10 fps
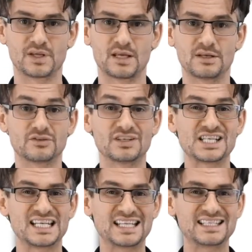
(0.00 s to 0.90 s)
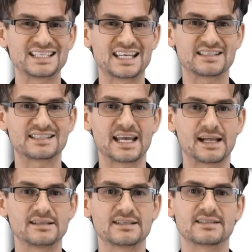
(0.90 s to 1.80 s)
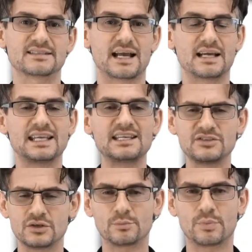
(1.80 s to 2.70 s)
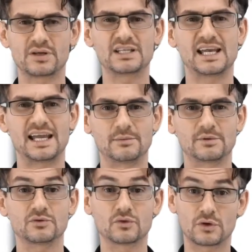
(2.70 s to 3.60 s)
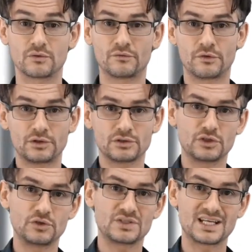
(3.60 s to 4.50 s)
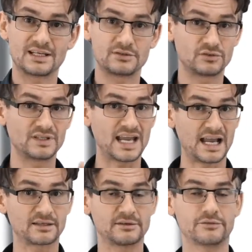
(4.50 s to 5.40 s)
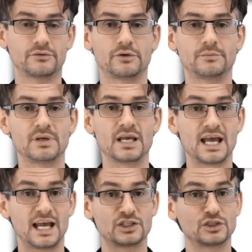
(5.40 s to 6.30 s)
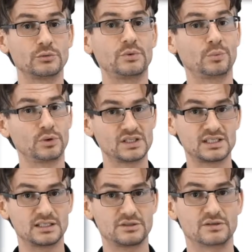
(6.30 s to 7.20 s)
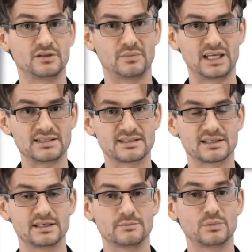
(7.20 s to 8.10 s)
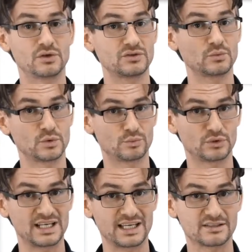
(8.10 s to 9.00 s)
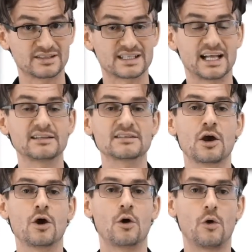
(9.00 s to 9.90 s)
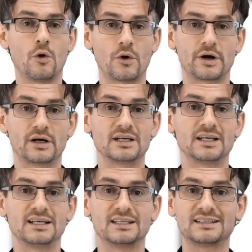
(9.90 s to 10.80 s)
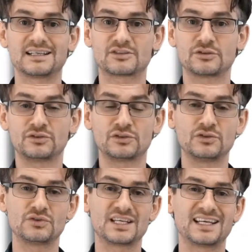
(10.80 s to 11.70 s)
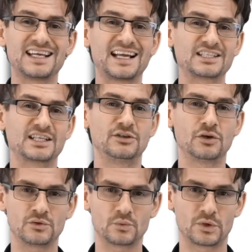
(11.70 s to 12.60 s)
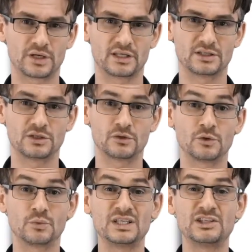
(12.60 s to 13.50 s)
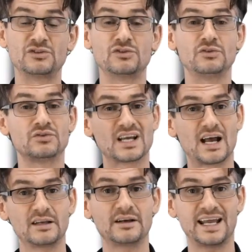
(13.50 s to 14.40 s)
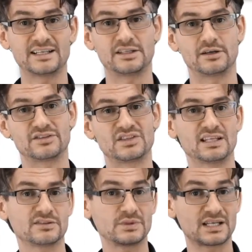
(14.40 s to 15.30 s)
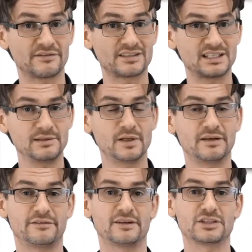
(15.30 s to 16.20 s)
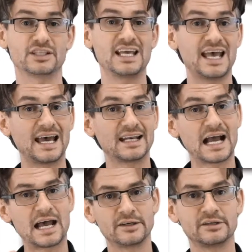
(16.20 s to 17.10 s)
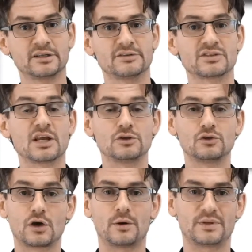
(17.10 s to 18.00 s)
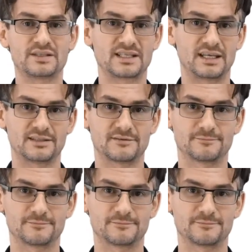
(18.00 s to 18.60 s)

So a genetic test tells us, is your body able to convert Q10 to the active form and should we put it into the mix because it would protect your cells or Thus Q10 actually not work in you and we need to use other antioxidants which have a similar function at a higher dose to compensate.